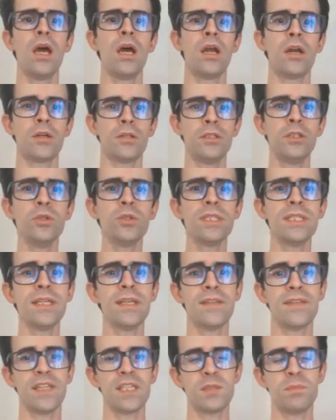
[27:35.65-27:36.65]
Reducing
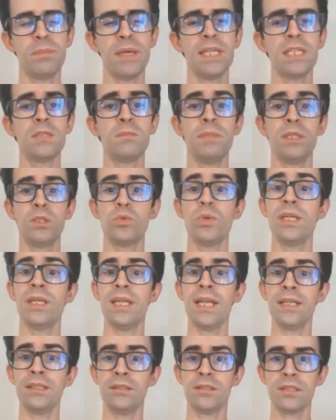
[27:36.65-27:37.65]
the space between
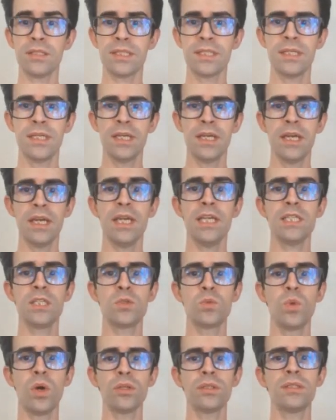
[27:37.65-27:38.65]
letters is
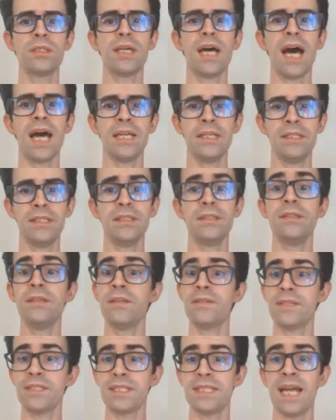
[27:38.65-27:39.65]
what I did in
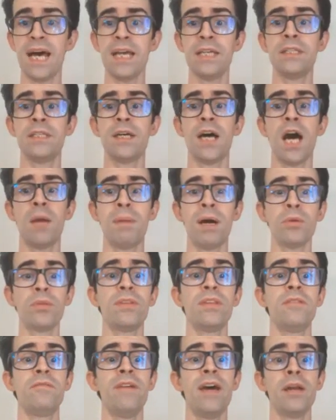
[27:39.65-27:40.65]
the slide about
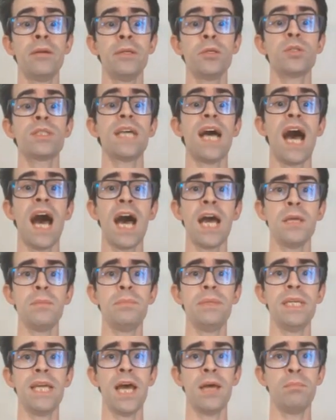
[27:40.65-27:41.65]
the various
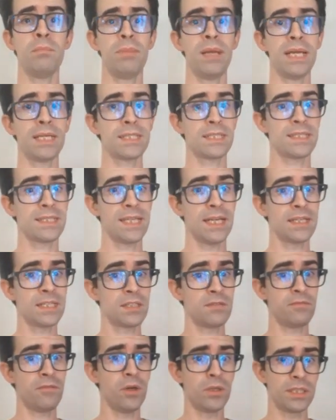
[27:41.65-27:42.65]
IBM Plex Sans
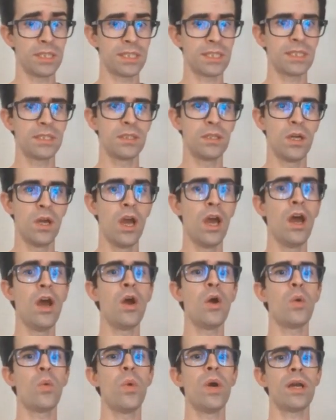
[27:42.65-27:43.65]
fonts,
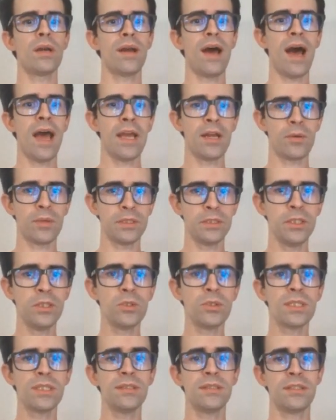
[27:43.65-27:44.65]
where I
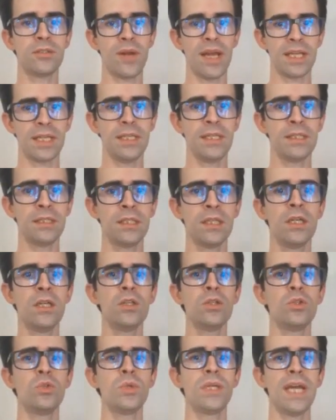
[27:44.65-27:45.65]
reduced tracking
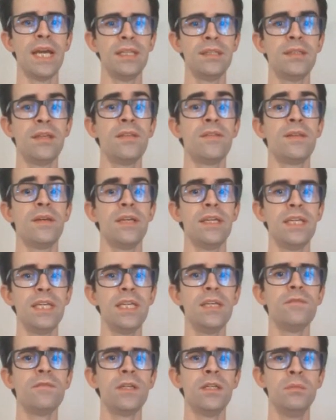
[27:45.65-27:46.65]
to get the
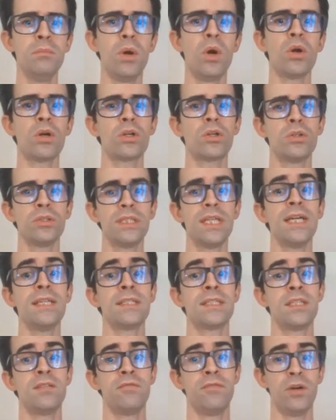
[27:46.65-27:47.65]
even more
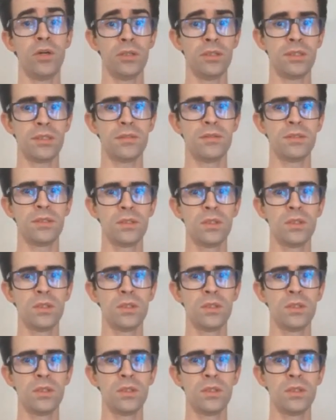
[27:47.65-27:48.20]
condensed font,